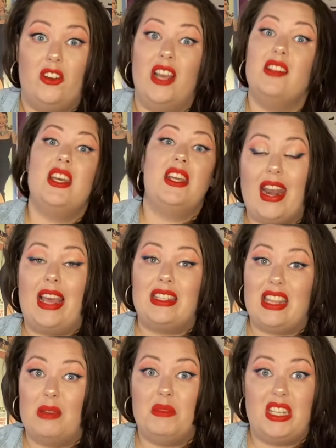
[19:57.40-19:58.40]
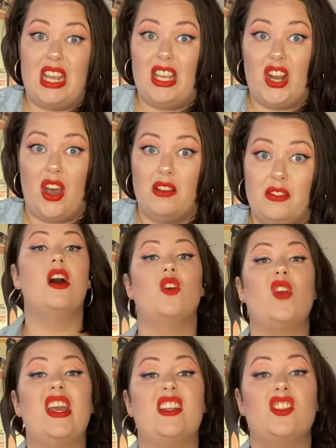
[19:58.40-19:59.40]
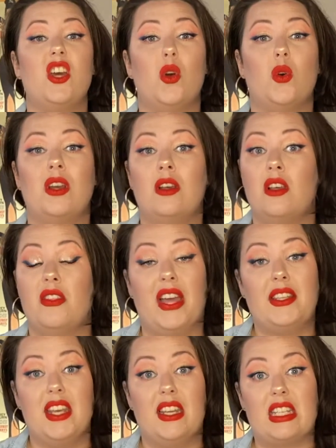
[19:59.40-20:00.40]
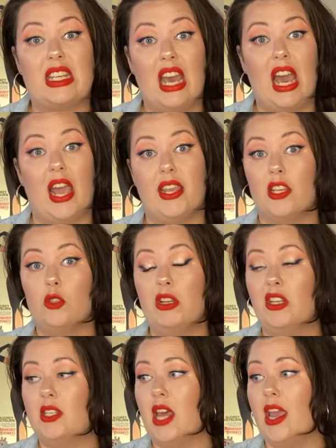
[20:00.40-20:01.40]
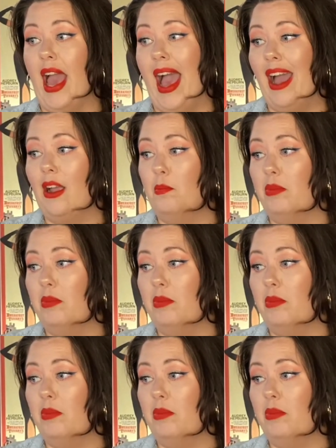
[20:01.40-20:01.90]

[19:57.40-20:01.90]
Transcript: nail tech and ask them to take it off. All right, so that's it. I guess we could say hack